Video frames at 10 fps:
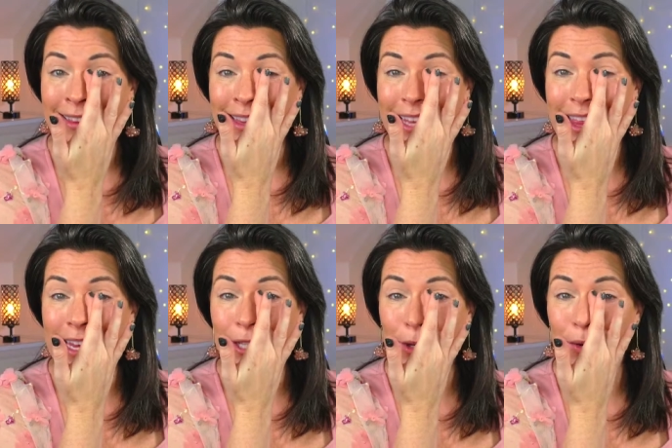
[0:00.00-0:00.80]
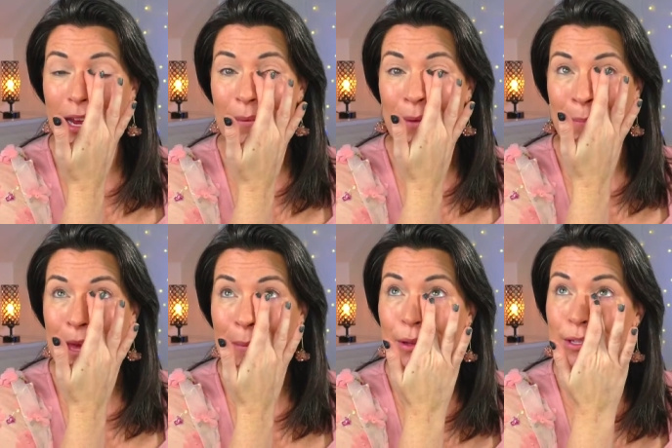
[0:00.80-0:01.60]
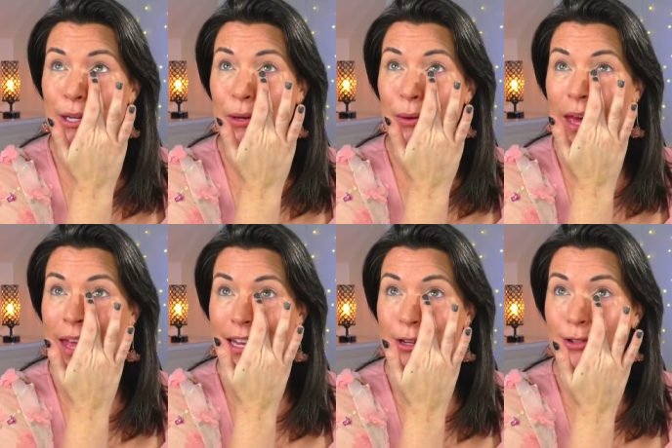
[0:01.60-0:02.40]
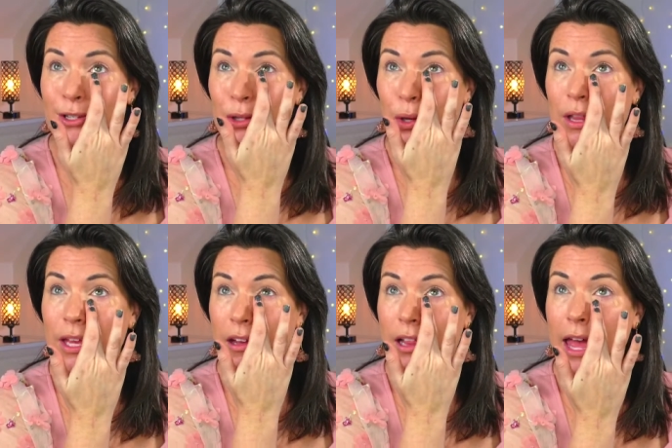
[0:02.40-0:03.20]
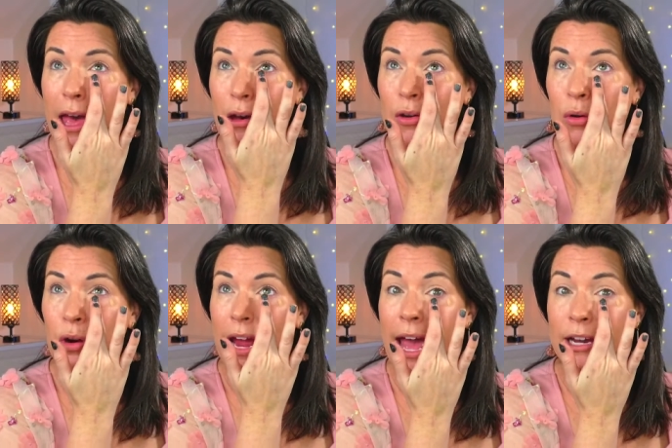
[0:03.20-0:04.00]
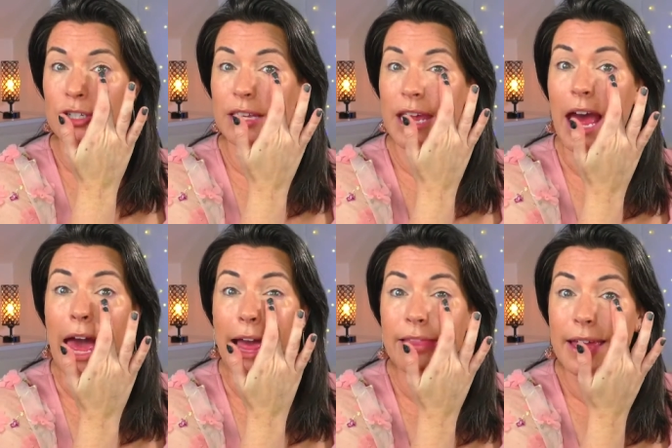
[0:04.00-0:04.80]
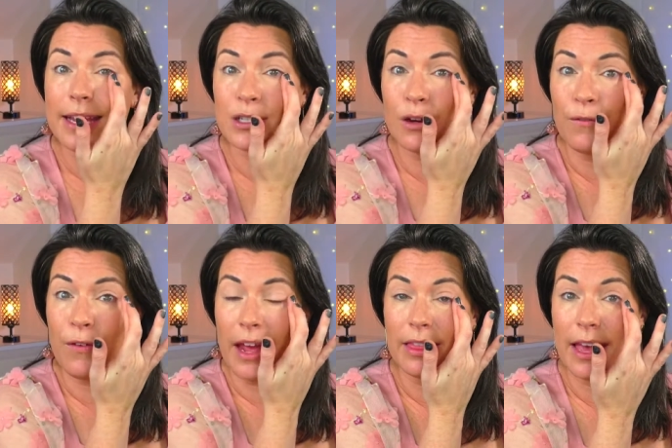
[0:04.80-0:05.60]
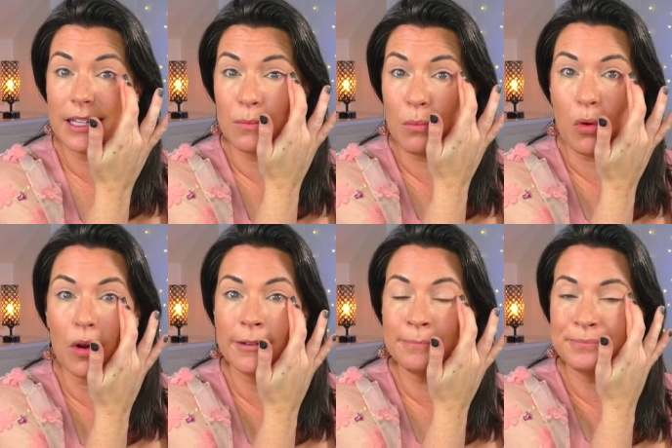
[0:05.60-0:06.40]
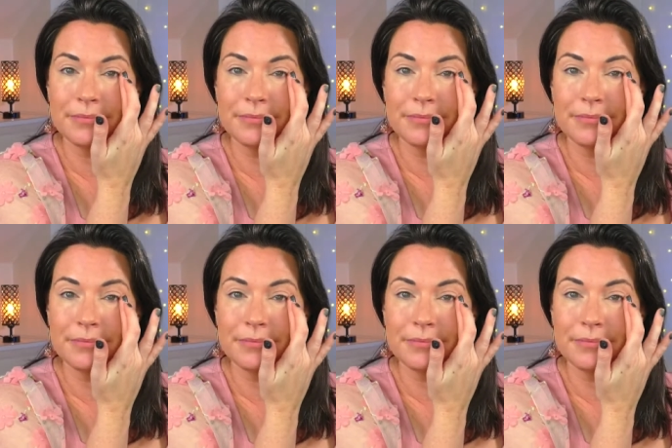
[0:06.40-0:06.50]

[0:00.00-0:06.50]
the Instagram people do, and then you just look like a clown, or actually highlights your fine lines more,